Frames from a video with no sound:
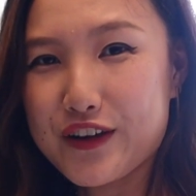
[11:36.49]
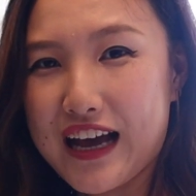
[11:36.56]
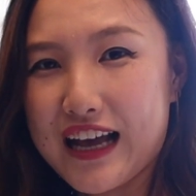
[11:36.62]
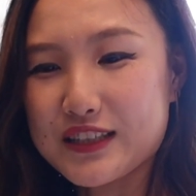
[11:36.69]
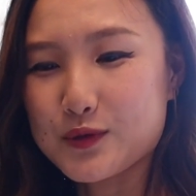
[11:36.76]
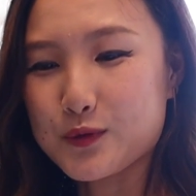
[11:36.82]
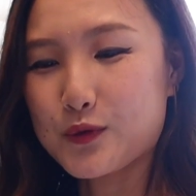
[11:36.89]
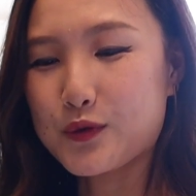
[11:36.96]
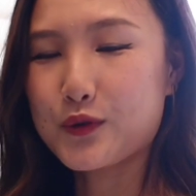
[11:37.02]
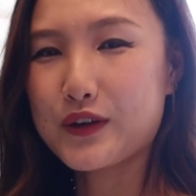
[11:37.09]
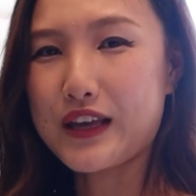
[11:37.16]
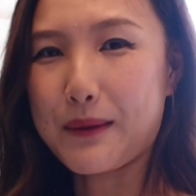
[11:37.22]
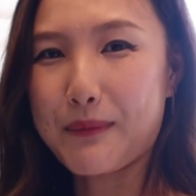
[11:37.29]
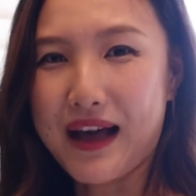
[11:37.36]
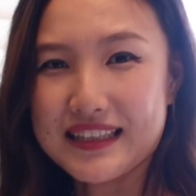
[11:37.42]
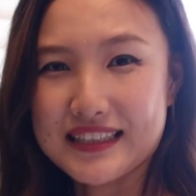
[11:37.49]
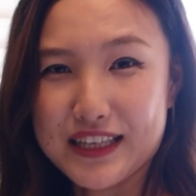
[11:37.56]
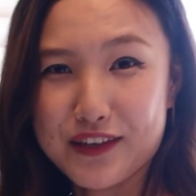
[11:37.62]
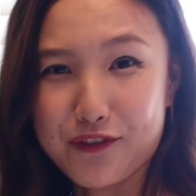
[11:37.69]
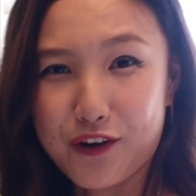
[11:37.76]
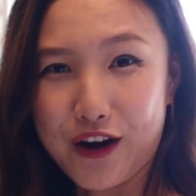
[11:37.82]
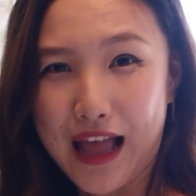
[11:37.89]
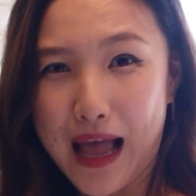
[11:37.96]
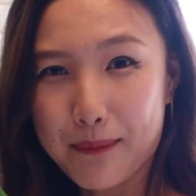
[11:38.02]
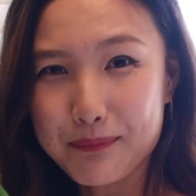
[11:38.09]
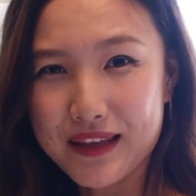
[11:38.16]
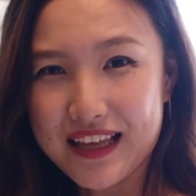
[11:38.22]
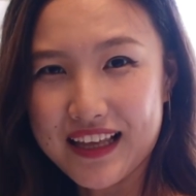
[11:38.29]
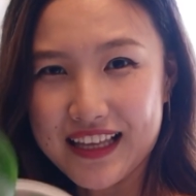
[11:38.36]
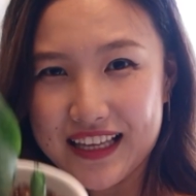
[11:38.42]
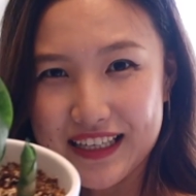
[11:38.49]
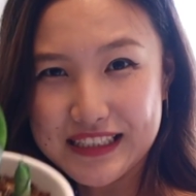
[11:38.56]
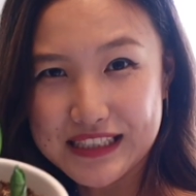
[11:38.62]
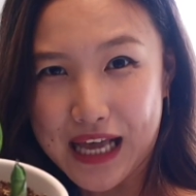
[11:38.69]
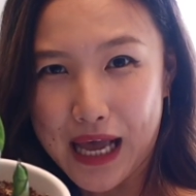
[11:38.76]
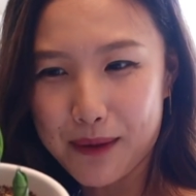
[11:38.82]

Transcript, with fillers: guys who kept asking for an update, here's the